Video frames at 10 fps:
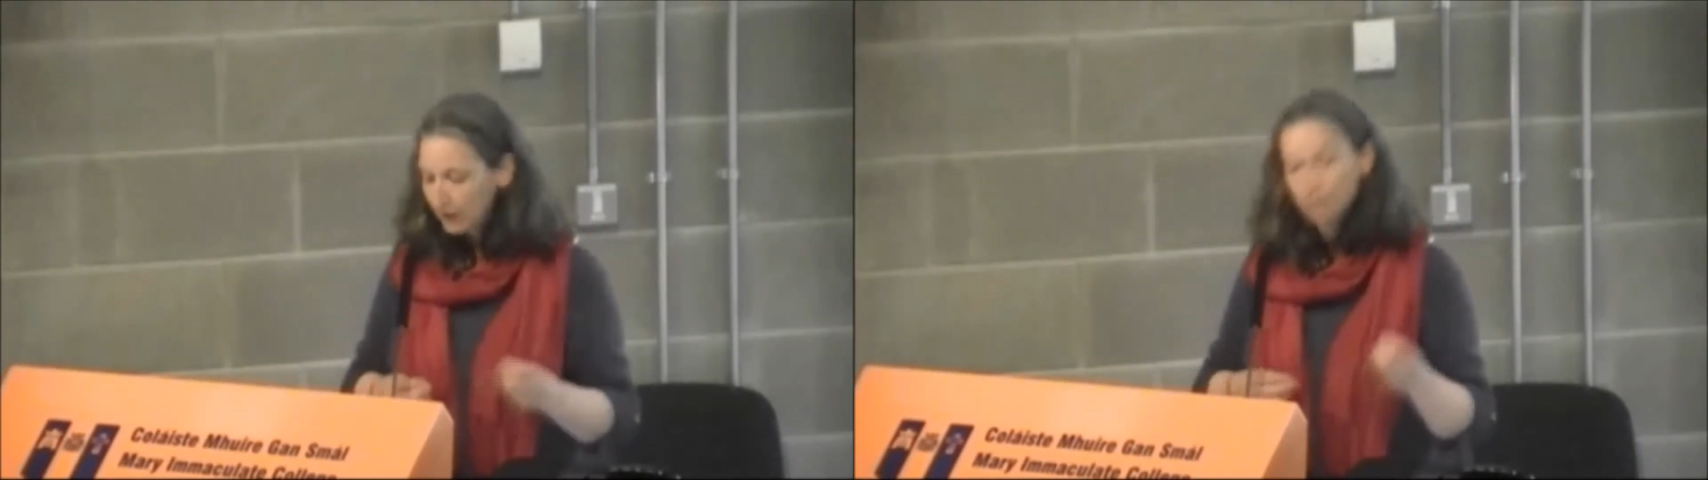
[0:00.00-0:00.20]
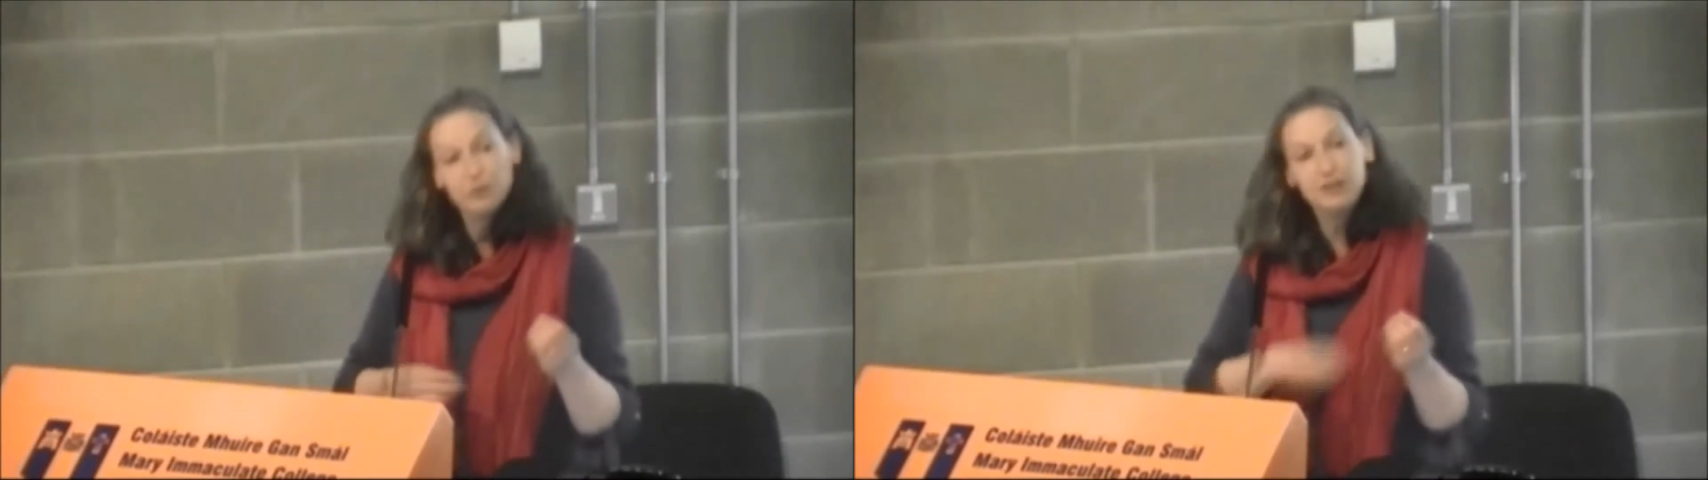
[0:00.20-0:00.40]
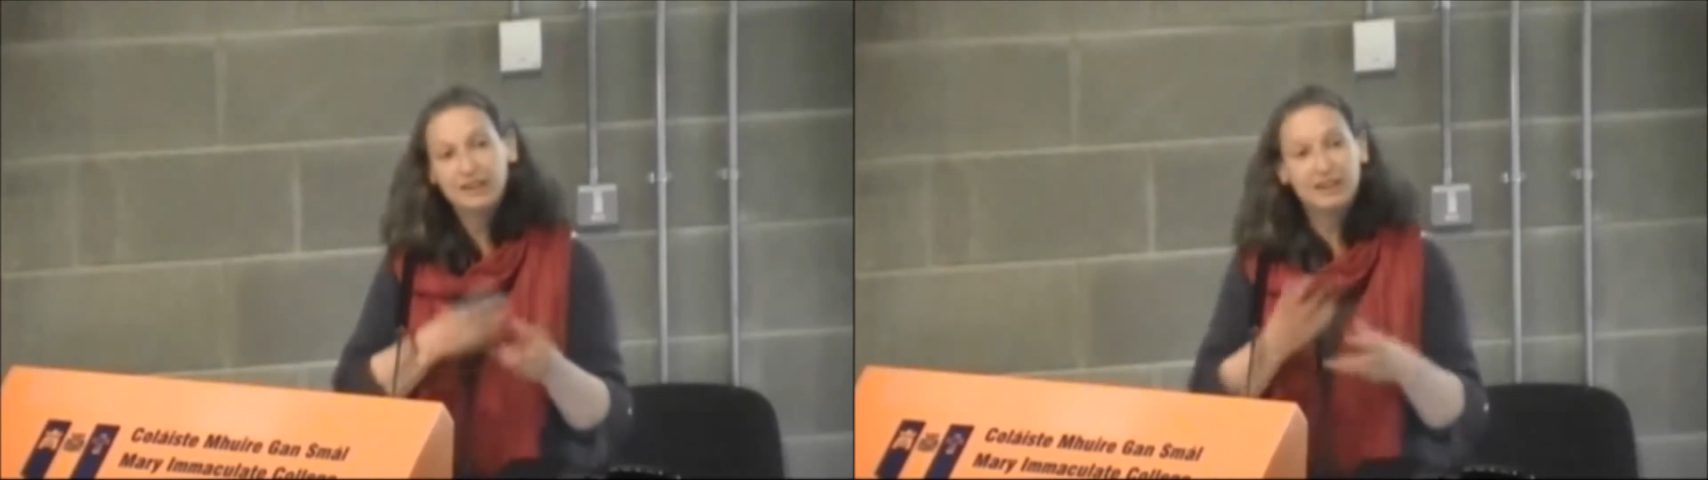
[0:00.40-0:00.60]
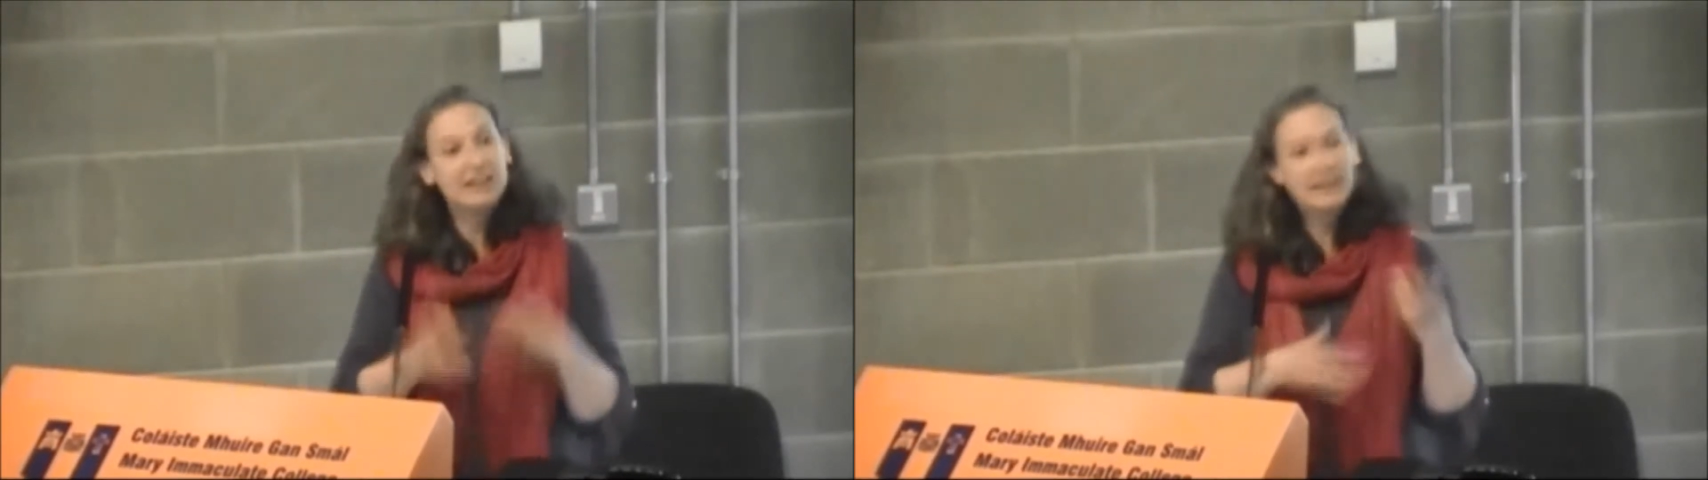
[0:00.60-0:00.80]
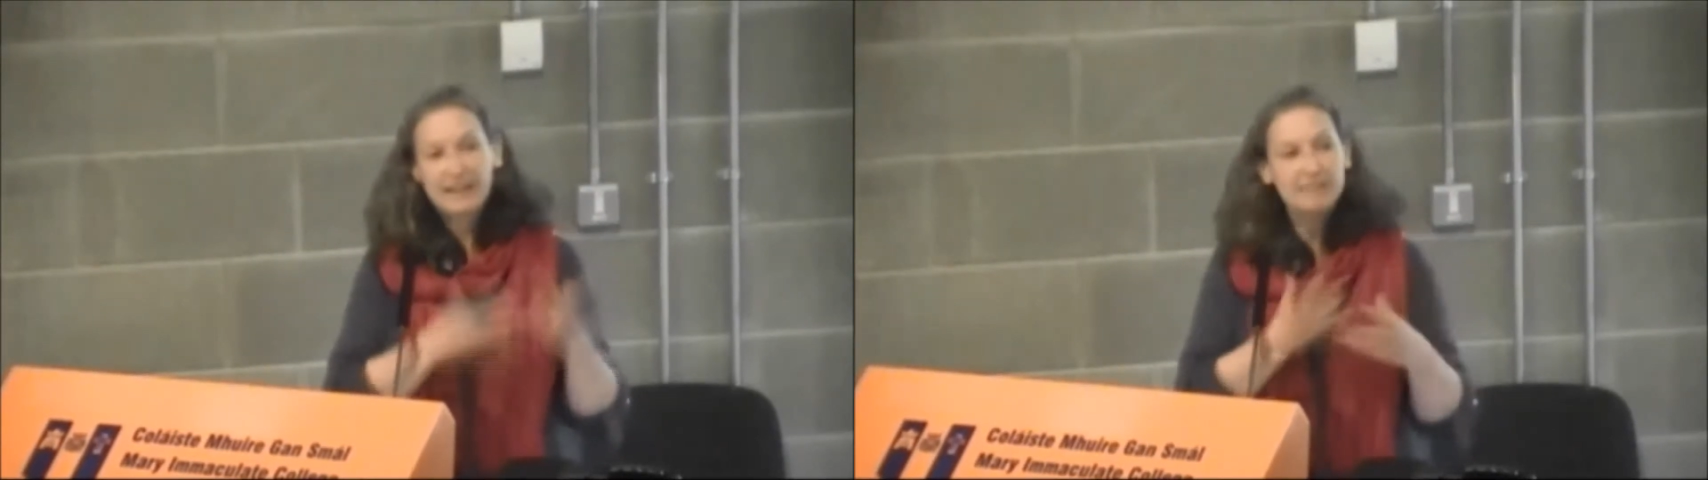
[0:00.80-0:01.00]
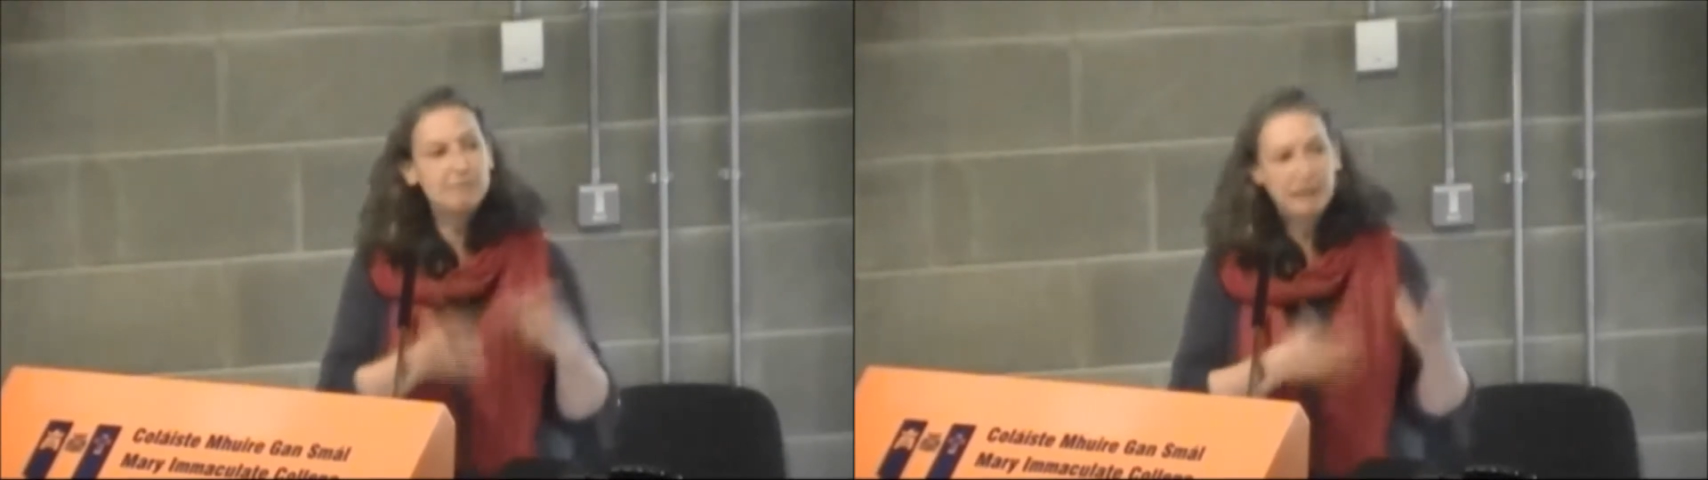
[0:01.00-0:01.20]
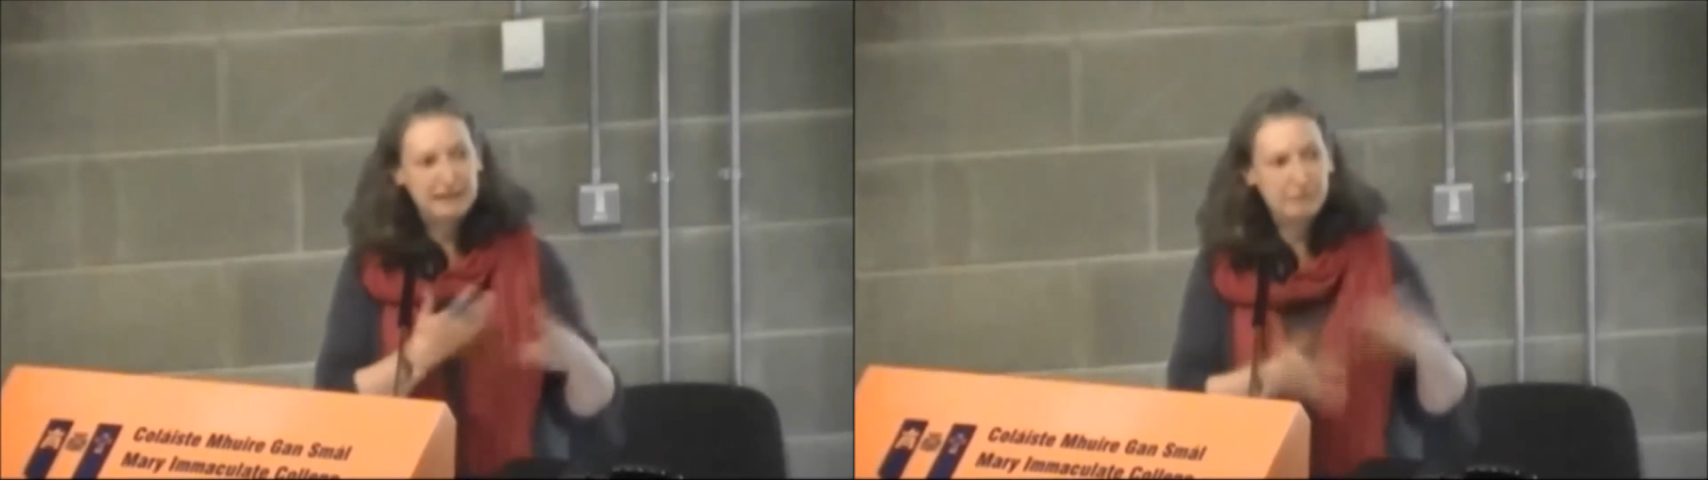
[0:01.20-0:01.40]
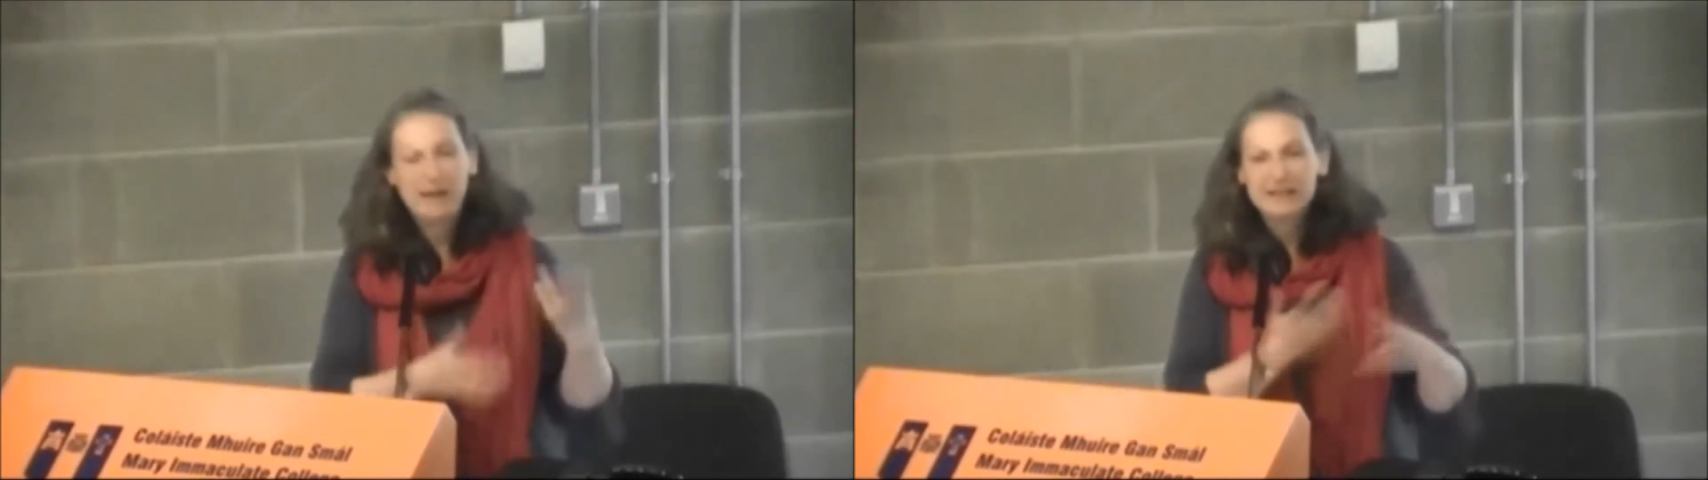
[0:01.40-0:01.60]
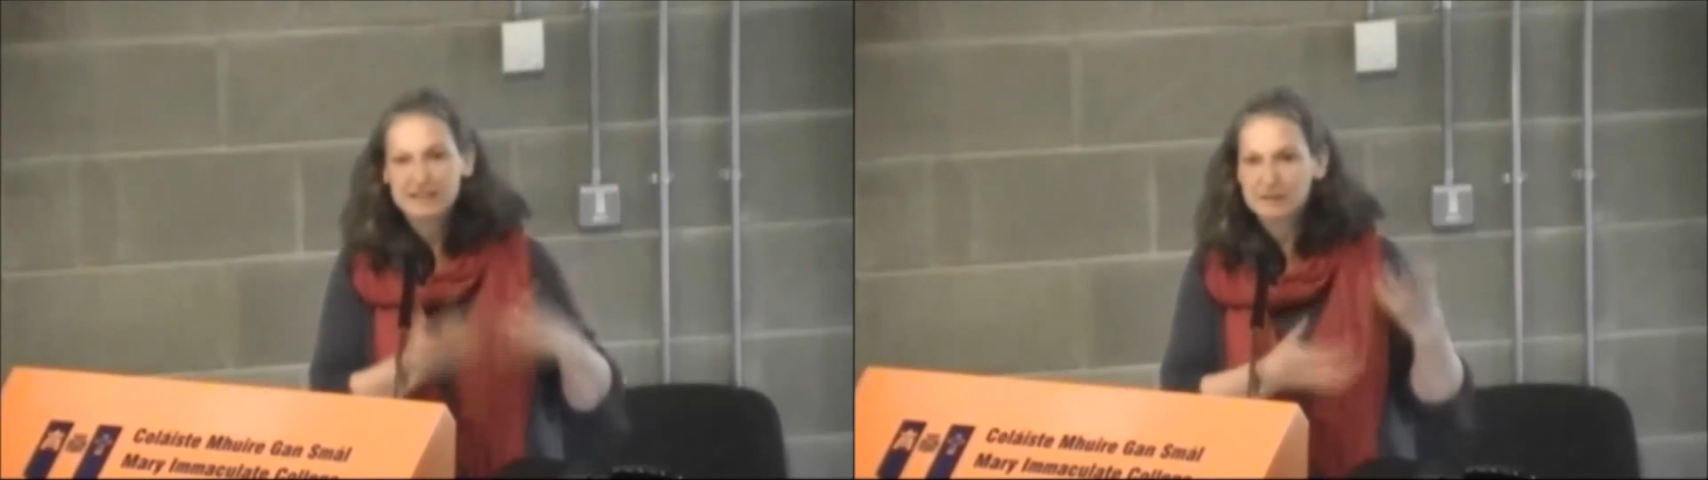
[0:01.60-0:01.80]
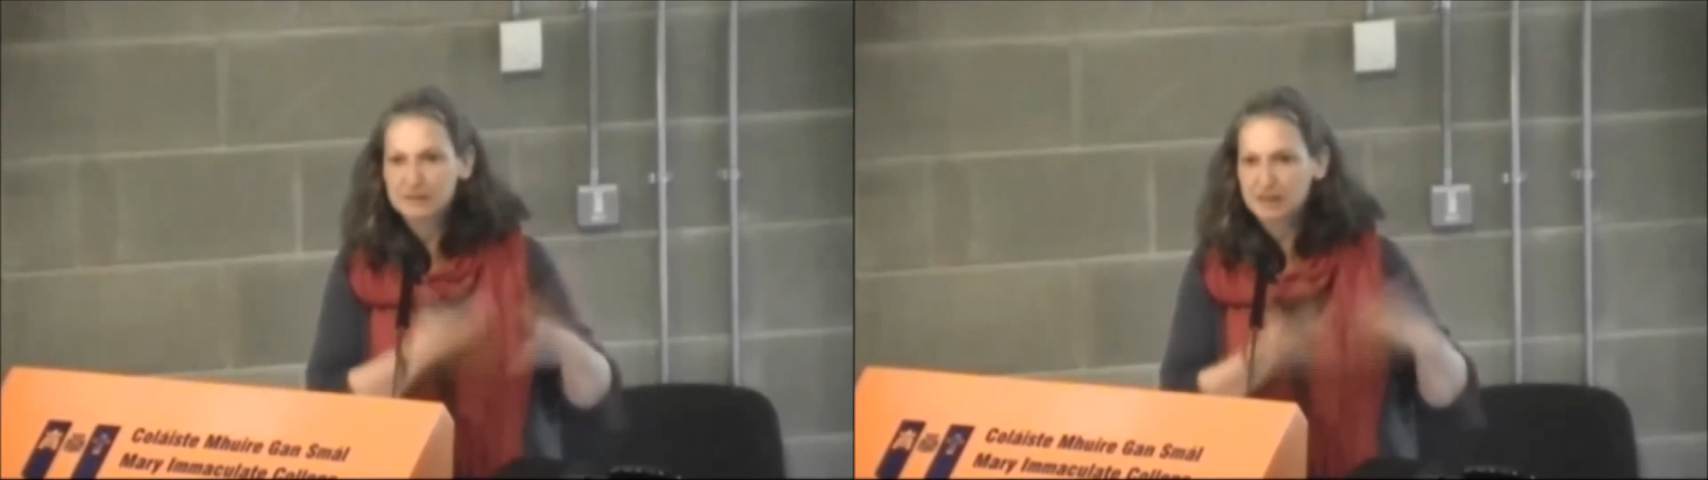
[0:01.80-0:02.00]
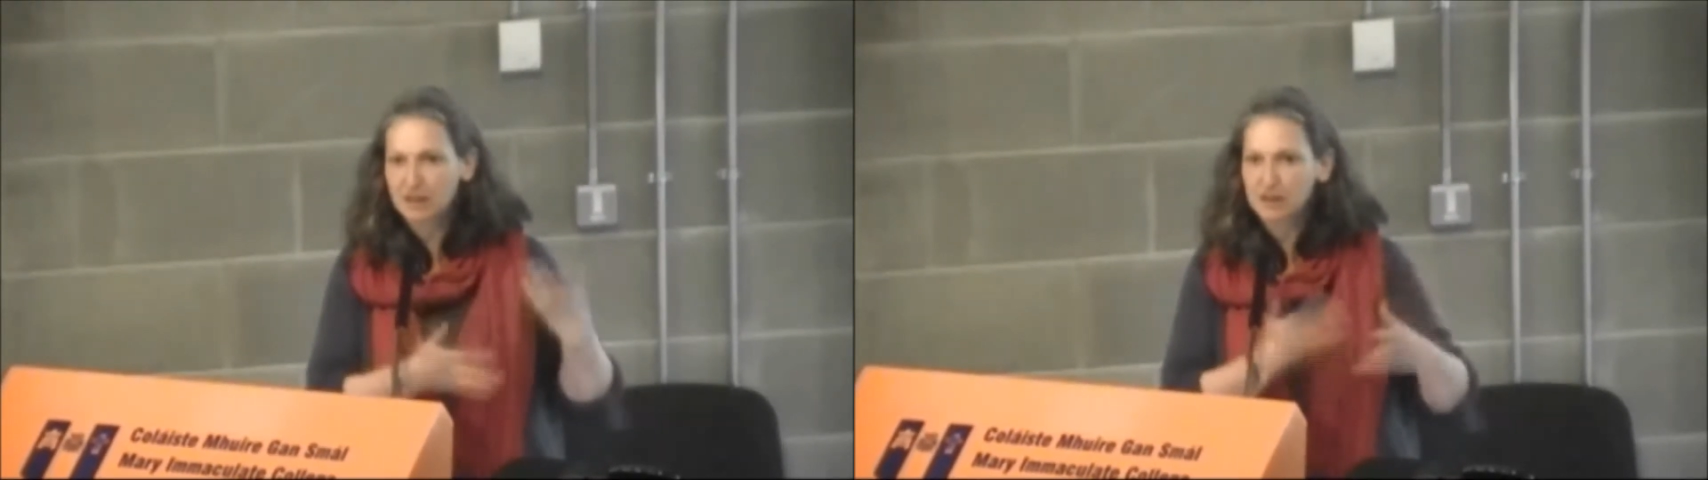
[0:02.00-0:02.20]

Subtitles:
which again makes us start